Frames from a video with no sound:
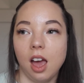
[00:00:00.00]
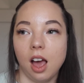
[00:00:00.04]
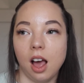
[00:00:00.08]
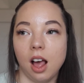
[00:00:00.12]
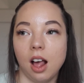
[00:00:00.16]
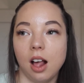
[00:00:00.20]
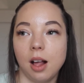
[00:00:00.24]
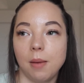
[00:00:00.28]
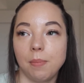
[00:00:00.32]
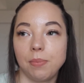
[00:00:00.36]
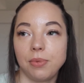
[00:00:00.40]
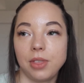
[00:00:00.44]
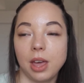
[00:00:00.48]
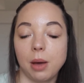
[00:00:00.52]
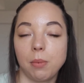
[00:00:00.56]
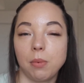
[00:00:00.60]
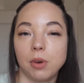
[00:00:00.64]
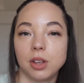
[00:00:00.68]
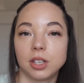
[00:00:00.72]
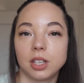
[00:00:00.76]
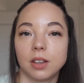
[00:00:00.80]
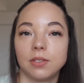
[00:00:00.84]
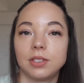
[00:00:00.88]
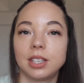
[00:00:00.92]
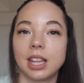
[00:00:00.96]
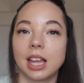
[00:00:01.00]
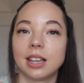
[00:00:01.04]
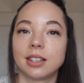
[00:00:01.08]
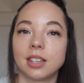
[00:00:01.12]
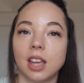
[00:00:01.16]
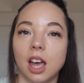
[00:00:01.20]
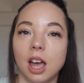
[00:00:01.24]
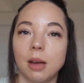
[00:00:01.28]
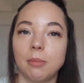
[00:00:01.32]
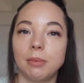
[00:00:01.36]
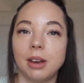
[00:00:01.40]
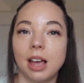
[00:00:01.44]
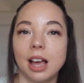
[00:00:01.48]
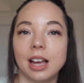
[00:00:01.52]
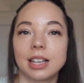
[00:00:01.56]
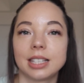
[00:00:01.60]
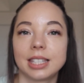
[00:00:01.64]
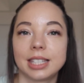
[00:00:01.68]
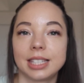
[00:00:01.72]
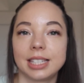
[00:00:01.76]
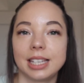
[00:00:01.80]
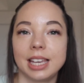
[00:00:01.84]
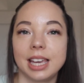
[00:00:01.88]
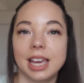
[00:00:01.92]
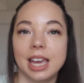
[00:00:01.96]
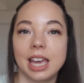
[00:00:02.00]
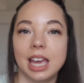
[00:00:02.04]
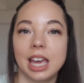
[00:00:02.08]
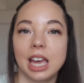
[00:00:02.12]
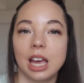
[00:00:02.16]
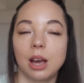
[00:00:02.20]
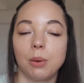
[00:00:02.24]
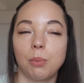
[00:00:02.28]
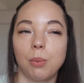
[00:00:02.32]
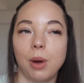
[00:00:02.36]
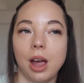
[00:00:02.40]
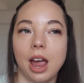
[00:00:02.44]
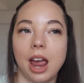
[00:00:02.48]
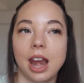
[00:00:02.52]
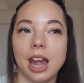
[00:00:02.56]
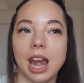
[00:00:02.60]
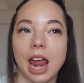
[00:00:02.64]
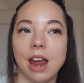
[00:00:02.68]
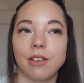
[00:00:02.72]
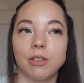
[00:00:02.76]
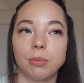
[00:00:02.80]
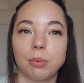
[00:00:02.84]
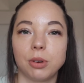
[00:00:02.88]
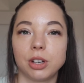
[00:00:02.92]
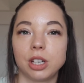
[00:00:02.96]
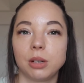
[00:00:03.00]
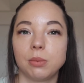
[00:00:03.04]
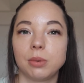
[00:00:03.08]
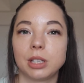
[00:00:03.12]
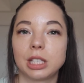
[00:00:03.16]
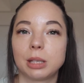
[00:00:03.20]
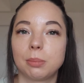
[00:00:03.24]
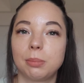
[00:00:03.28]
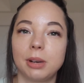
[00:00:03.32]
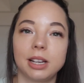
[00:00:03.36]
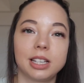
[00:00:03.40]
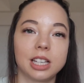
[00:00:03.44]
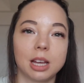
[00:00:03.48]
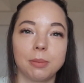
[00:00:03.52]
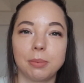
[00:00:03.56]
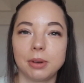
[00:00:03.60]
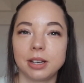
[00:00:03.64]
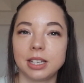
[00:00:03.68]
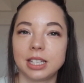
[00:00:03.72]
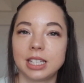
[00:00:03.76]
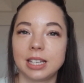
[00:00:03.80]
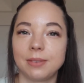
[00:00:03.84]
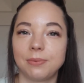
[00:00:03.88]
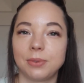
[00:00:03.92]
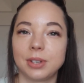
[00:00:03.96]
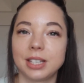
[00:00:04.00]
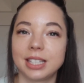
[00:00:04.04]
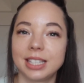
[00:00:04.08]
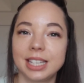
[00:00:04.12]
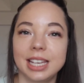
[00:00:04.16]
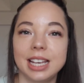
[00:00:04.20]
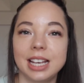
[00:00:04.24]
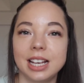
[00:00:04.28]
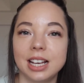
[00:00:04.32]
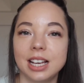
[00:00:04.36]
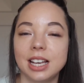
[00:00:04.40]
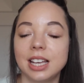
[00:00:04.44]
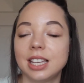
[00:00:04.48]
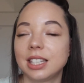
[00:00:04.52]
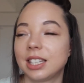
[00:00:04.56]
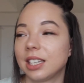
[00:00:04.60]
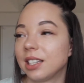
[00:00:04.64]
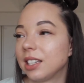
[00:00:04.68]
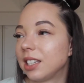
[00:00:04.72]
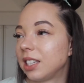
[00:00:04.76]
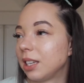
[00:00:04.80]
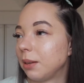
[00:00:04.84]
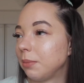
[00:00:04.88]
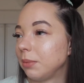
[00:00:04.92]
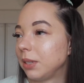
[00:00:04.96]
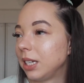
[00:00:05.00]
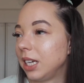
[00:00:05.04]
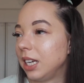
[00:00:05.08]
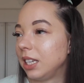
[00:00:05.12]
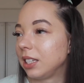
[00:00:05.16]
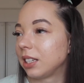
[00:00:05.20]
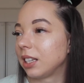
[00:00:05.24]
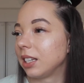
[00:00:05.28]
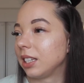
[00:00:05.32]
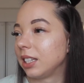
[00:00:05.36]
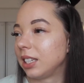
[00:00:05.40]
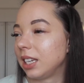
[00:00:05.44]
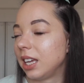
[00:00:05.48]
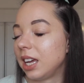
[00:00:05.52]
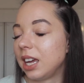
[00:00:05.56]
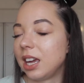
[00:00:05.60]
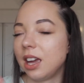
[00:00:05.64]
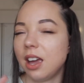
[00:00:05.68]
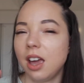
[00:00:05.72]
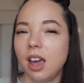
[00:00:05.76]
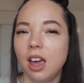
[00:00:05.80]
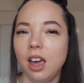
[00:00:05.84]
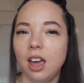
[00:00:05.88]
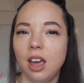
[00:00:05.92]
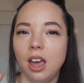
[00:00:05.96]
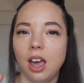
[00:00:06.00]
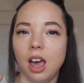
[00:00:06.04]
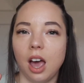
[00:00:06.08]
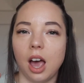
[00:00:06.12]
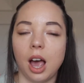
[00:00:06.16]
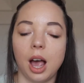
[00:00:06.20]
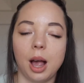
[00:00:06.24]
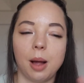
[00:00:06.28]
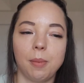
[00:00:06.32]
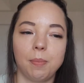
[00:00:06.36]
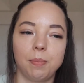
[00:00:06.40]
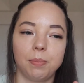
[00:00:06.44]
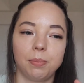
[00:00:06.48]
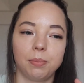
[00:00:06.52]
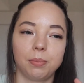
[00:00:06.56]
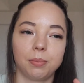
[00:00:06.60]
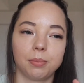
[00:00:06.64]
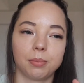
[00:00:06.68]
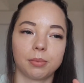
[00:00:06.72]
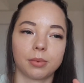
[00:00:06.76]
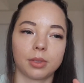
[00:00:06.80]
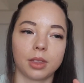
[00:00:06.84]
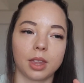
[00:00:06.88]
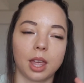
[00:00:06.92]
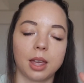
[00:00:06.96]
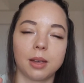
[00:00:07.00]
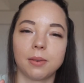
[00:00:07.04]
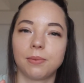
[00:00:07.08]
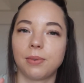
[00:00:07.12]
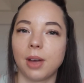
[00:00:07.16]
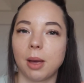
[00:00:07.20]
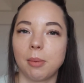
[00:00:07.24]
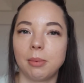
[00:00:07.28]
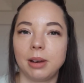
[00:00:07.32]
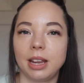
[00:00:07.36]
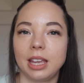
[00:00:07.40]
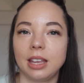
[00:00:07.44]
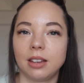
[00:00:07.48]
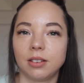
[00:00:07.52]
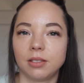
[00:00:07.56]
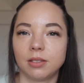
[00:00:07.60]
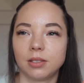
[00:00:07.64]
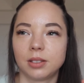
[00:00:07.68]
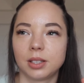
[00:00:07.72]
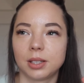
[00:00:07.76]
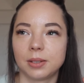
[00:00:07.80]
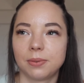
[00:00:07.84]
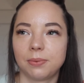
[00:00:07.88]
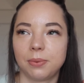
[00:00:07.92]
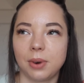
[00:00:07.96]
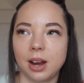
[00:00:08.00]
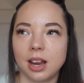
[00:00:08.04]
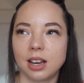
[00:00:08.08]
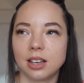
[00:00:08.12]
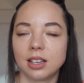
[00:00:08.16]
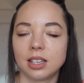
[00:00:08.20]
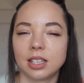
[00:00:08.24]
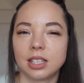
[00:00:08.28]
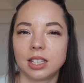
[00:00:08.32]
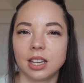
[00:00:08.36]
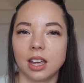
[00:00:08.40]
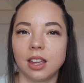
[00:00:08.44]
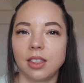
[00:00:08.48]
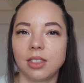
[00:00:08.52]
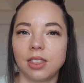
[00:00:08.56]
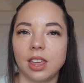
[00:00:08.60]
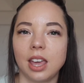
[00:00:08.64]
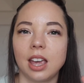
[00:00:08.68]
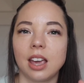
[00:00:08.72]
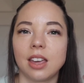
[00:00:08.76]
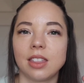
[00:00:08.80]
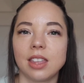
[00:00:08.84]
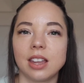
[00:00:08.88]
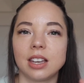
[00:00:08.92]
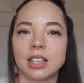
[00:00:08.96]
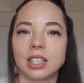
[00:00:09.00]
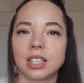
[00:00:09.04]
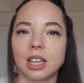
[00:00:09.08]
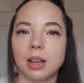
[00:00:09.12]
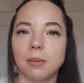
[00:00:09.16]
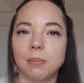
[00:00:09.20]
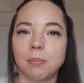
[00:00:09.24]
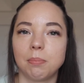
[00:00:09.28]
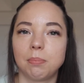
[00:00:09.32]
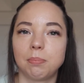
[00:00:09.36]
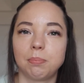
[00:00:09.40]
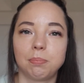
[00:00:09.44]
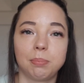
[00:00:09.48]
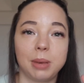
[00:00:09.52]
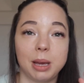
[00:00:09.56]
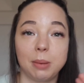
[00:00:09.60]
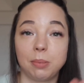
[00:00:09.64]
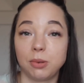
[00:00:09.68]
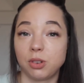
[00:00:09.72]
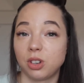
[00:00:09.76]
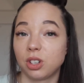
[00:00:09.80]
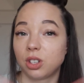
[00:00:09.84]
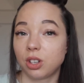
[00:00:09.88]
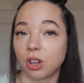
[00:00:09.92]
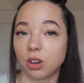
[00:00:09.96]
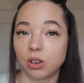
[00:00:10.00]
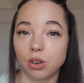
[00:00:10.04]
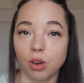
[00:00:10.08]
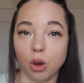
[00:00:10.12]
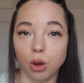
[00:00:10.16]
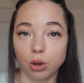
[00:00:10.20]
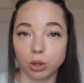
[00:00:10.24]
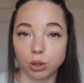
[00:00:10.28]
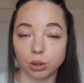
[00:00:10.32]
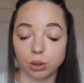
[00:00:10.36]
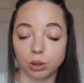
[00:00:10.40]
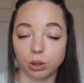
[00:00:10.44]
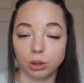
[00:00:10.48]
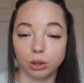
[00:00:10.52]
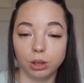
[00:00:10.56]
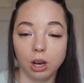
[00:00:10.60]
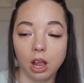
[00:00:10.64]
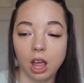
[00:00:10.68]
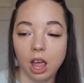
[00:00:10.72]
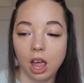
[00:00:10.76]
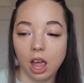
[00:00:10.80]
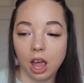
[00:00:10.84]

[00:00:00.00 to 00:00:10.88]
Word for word: Um, there was obviously that time last year when everybody was split up into different tiers and some tiers could see um, family and friends, I think, and then some people just could not at all.